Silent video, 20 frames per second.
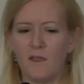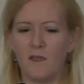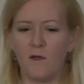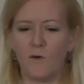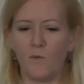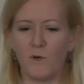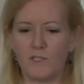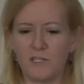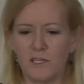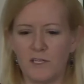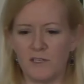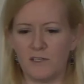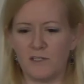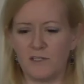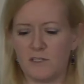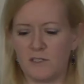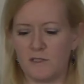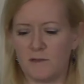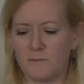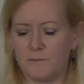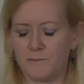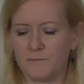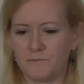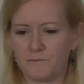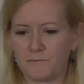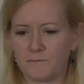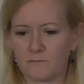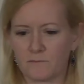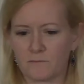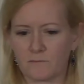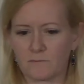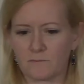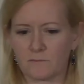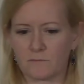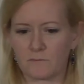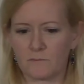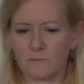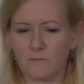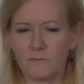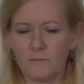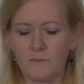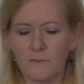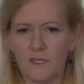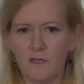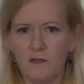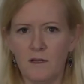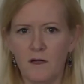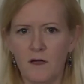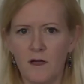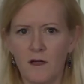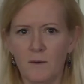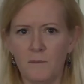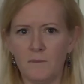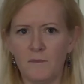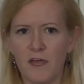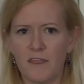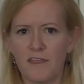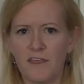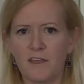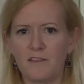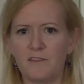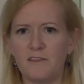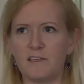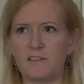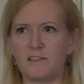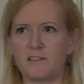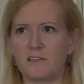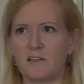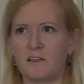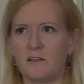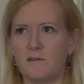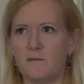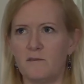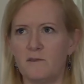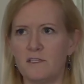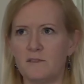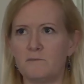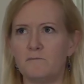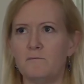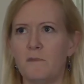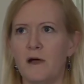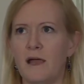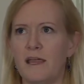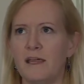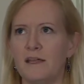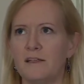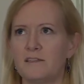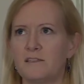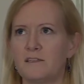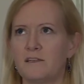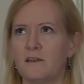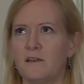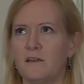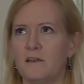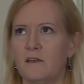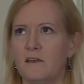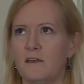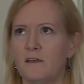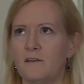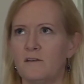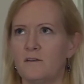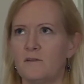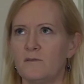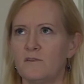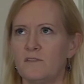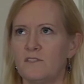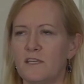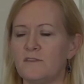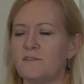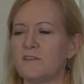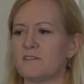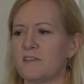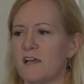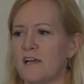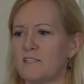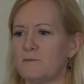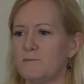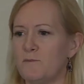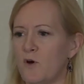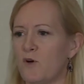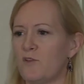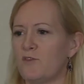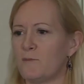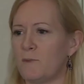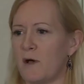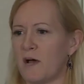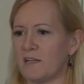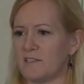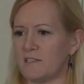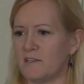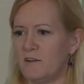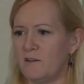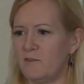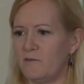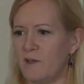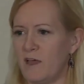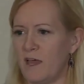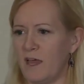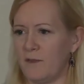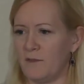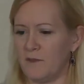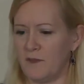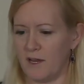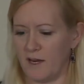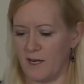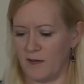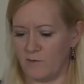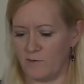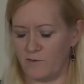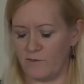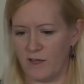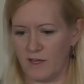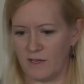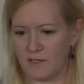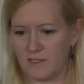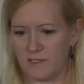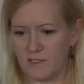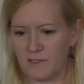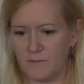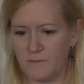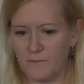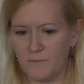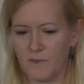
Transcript: which is, I think this might synthesize both the positive and the negative effects.